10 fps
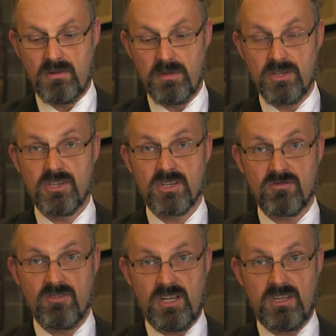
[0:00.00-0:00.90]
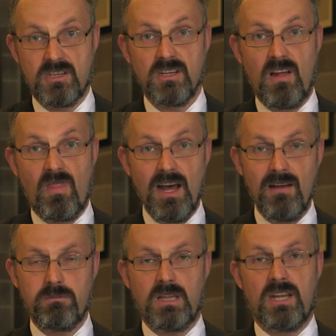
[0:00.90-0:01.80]
but just right. And
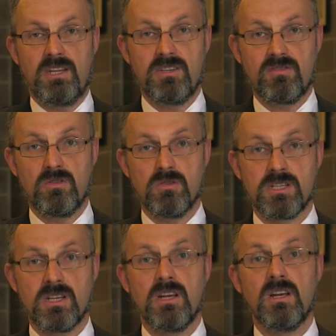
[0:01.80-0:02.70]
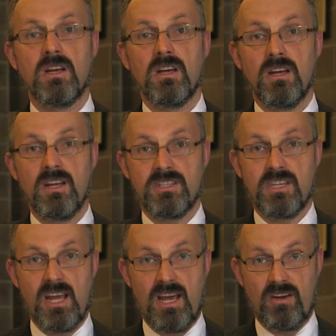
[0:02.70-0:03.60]
that planet, of course, is
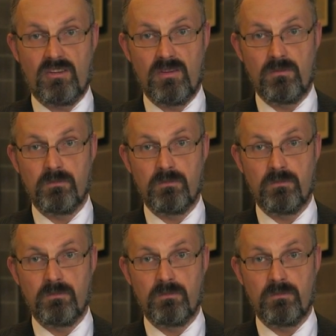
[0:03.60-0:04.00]
the Earth.